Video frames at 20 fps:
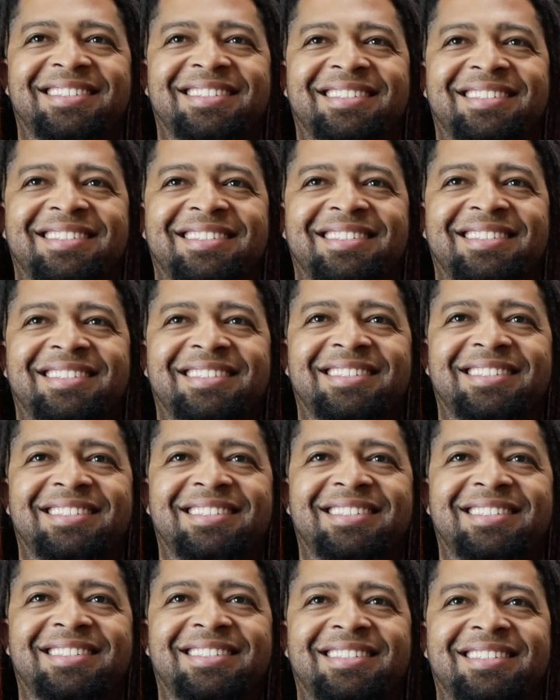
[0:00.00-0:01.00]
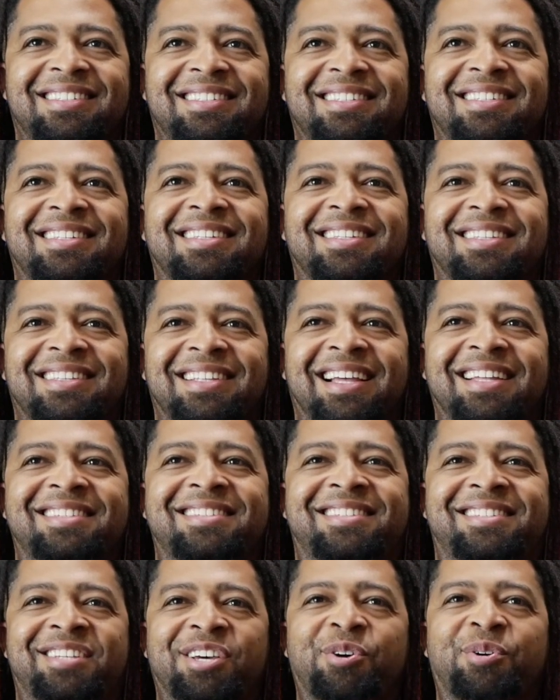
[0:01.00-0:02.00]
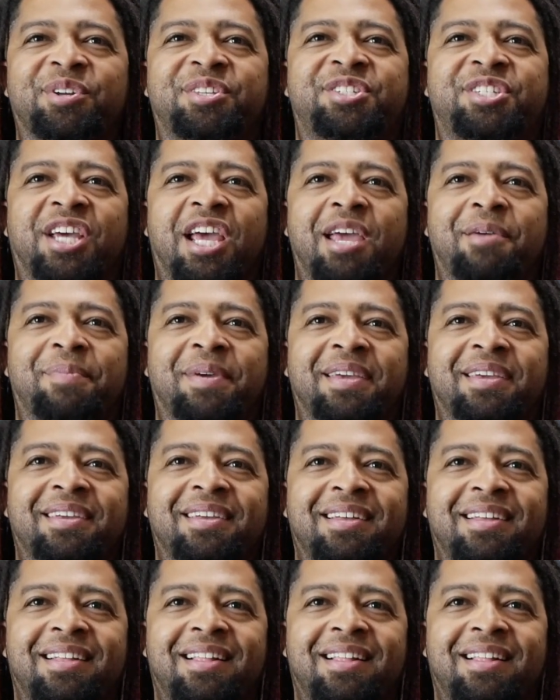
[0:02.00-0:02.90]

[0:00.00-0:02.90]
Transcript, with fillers: I intend to keep that promise. Let's do it, Jamie.